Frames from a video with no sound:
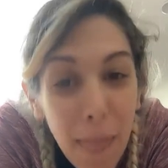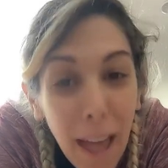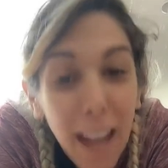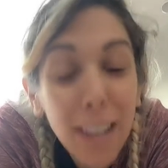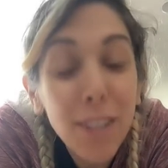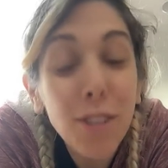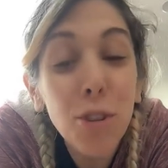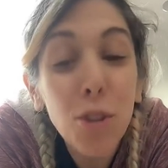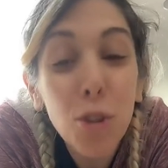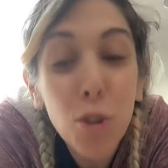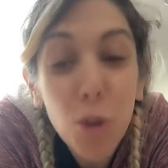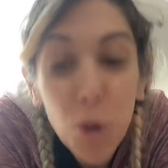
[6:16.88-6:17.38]
I
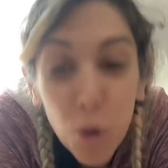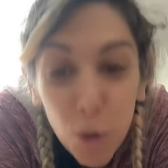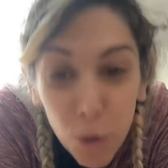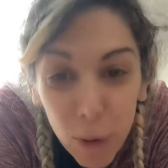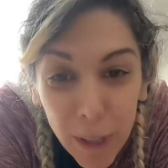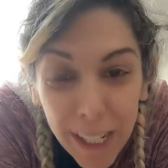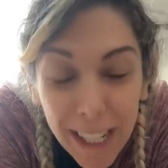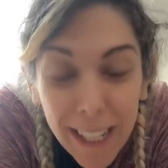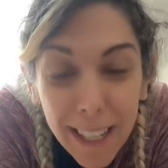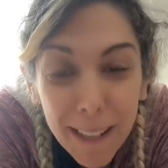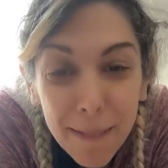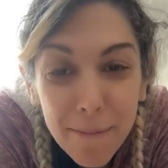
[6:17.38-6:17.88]

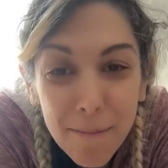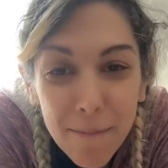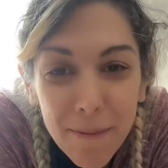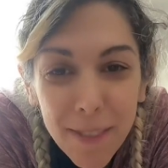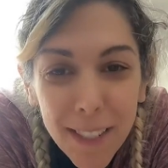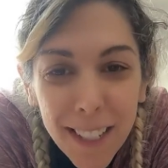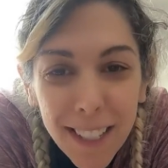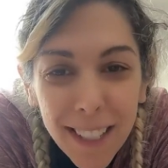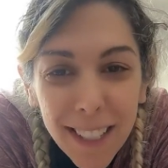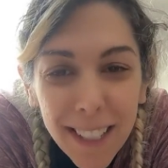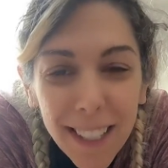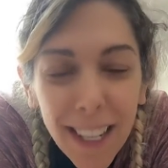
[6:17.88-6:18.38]
screamed.
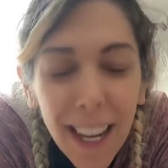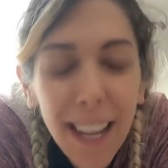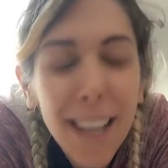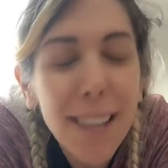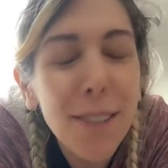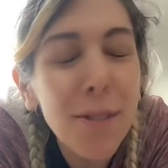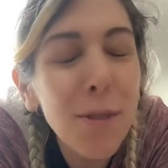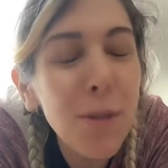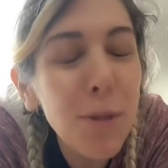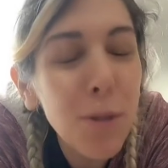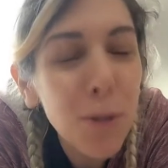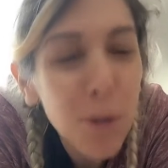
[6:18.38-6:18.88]
I
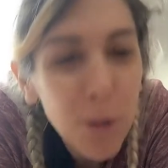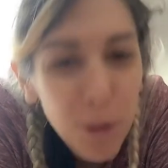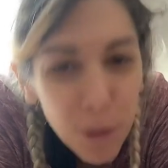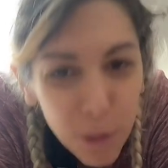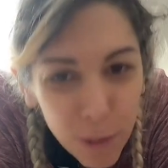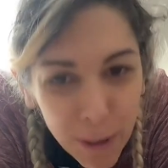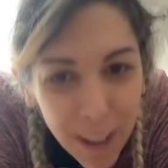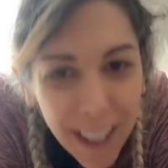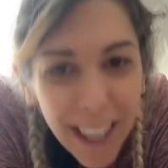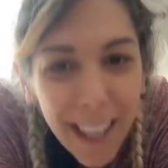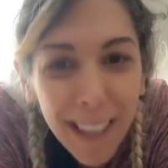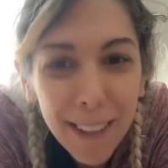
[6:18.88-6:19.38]

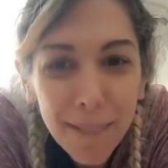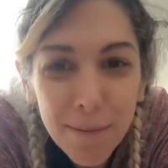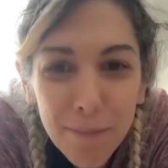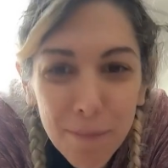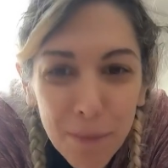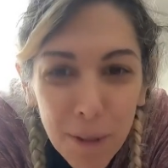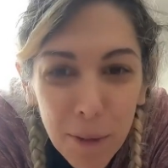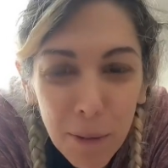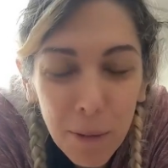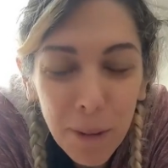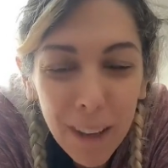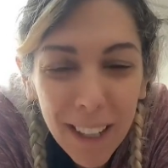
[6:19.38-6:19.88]

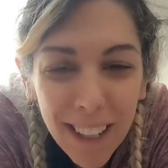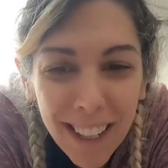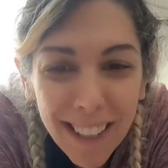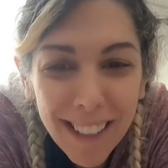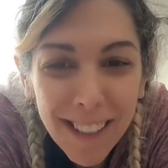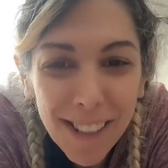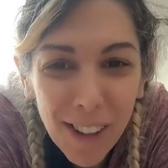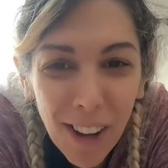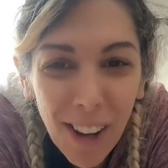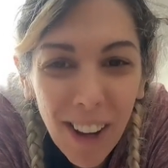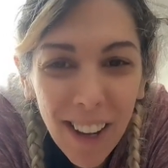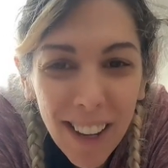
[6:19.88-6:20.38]
screamed when I
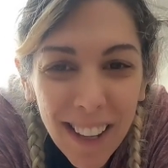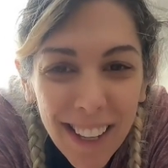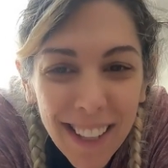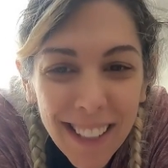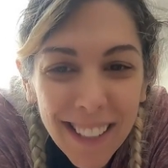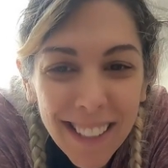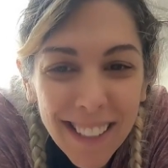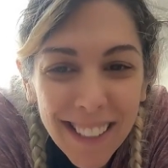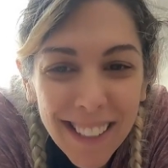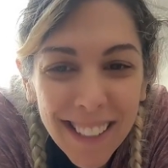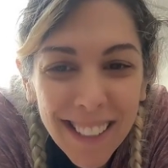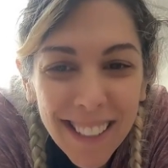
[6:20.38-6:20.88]
saw
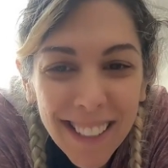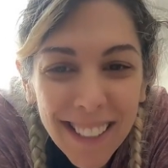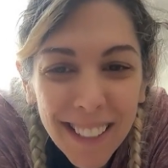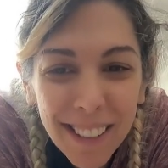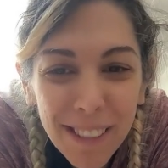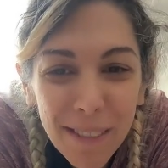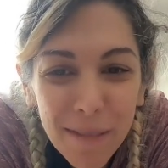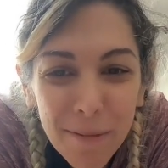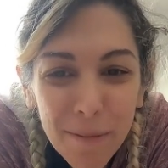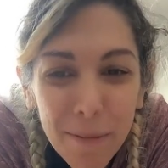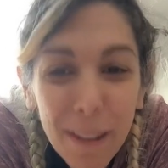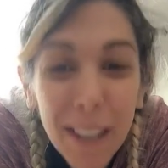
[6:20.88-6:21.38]
it.
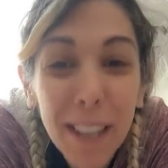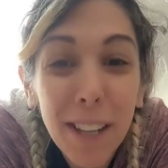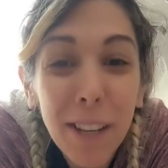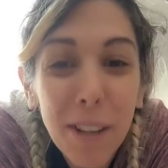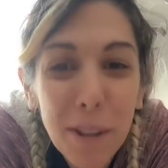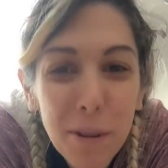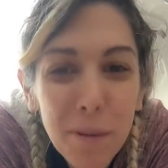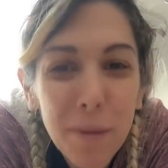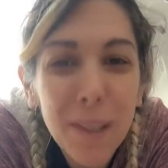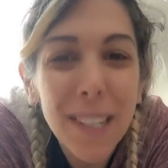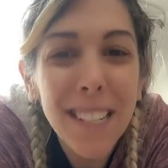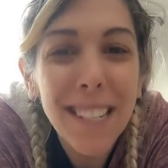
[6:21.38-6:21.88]
Mina,
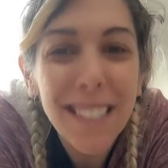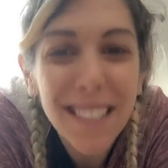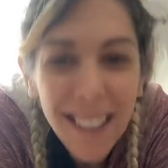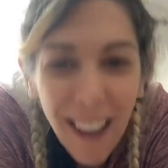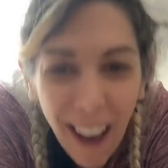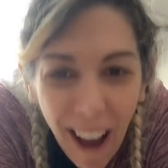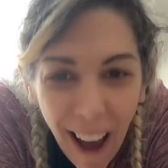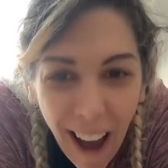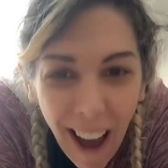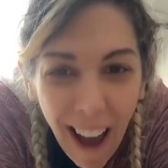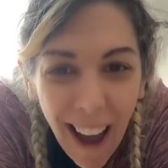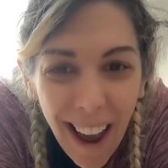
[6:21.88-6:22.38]
you would
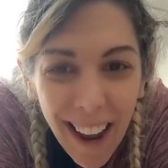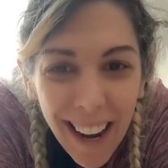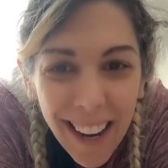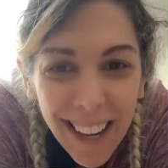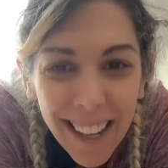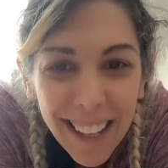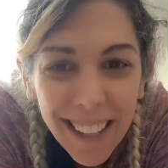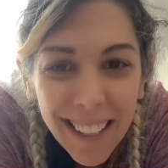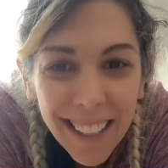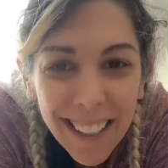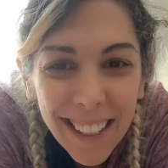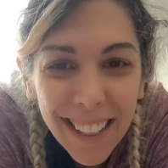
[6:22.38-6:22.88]
die.
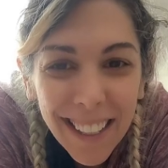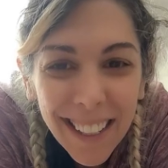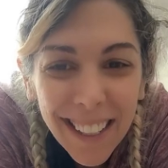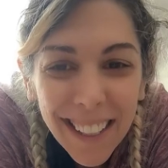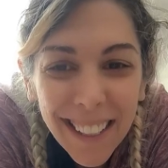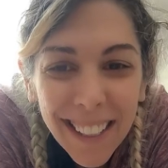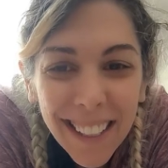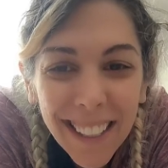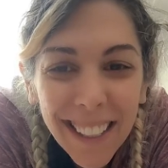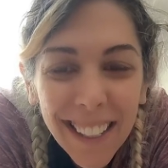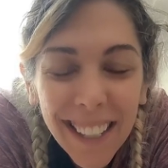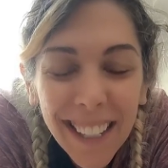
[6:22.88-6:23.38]

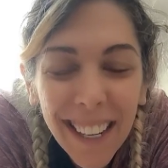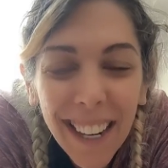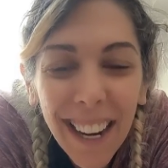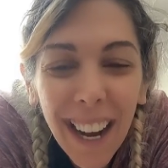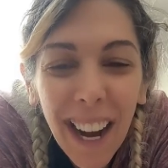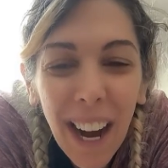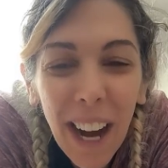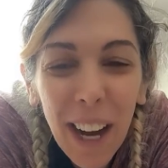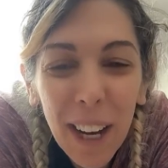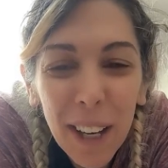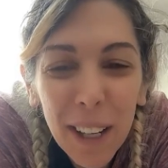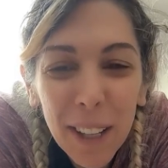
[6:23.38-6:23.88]

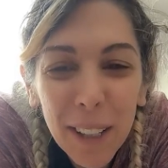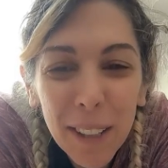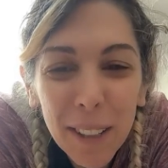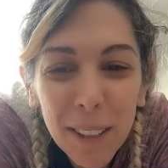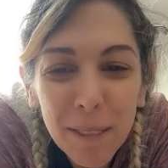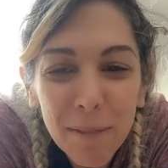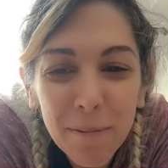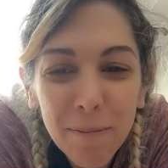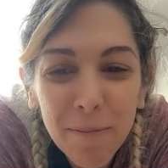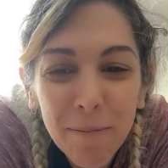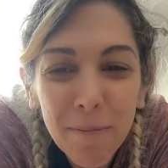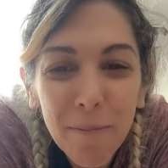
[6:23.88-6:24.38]

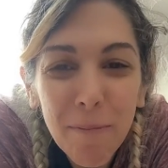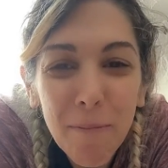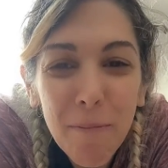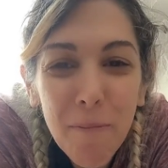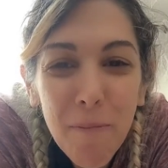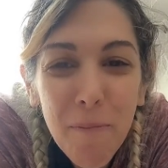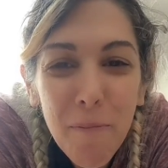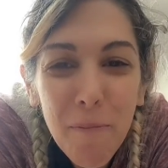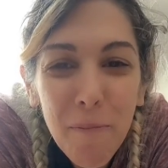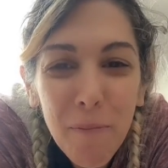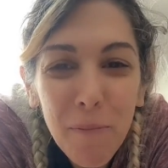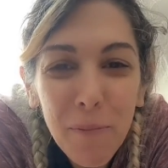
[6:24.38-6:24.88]
Um,
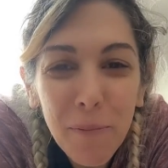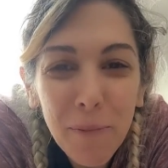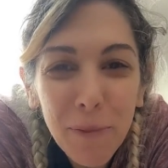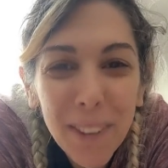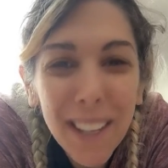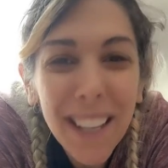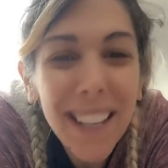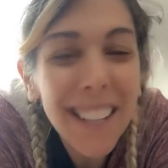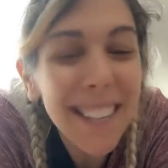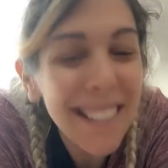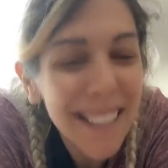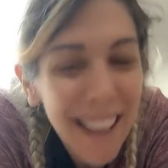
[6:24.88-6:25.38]

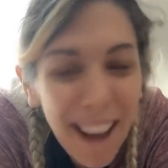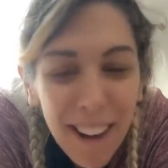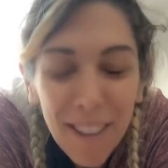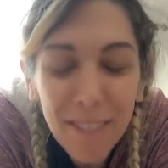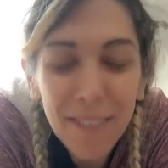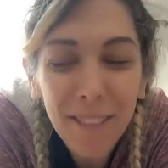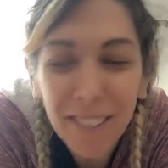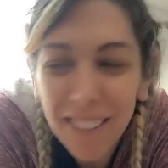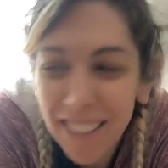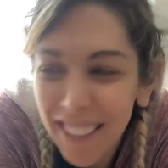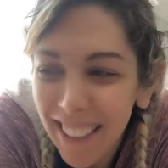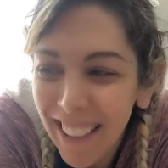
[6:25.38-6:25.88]
it's
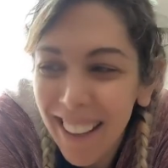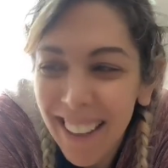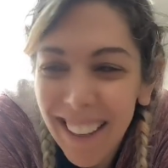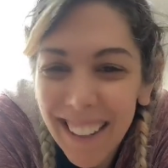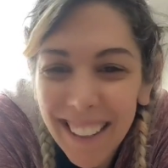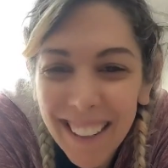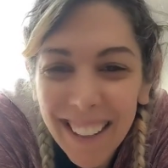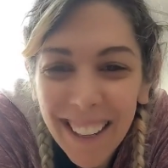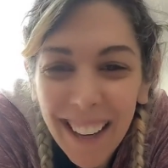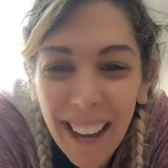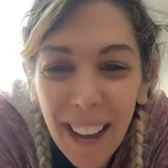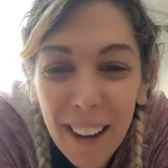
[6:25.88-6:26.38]
everything.
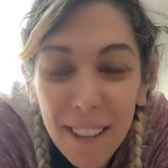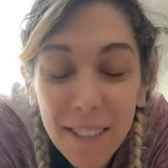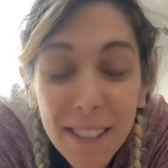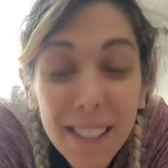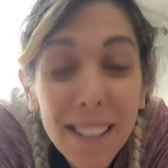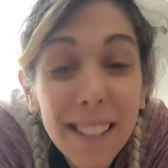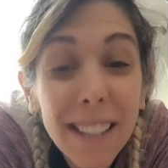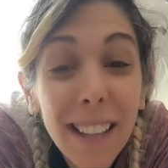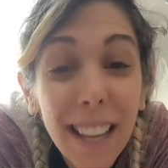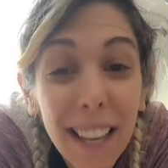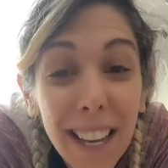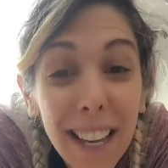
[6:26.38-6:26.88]
I
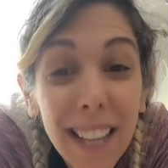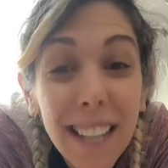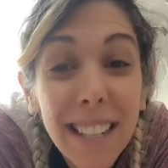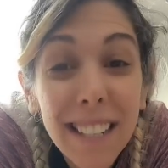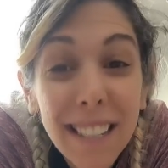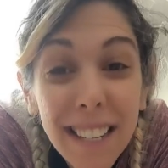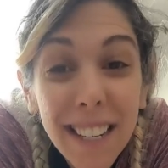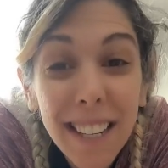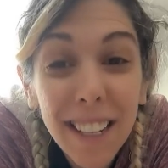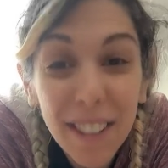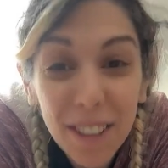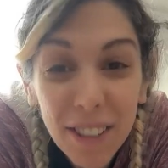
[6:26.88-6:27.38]
was like in
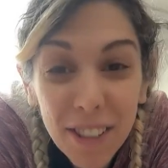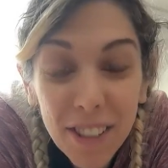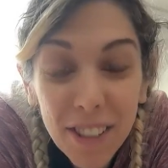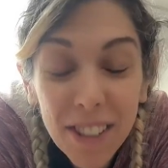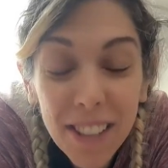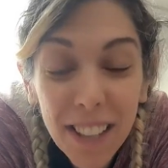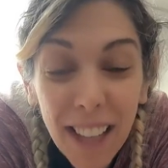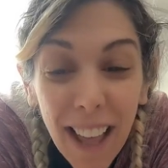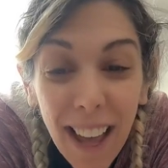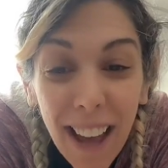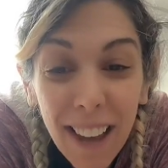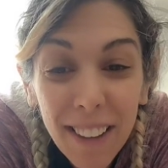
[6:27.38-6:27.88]

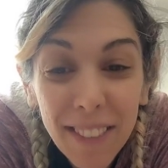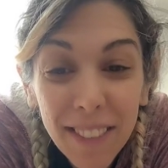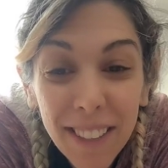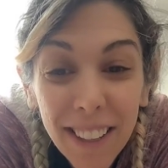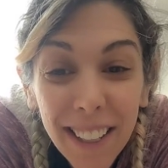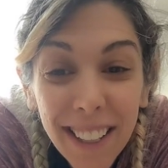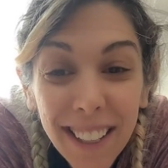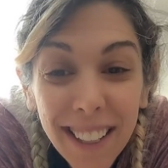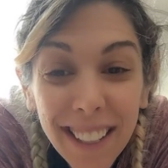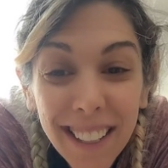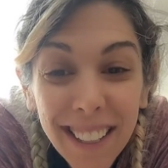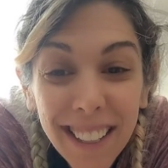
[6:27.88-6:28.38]
tears
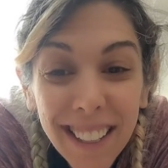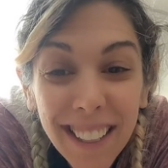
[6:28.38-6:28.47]
laughing.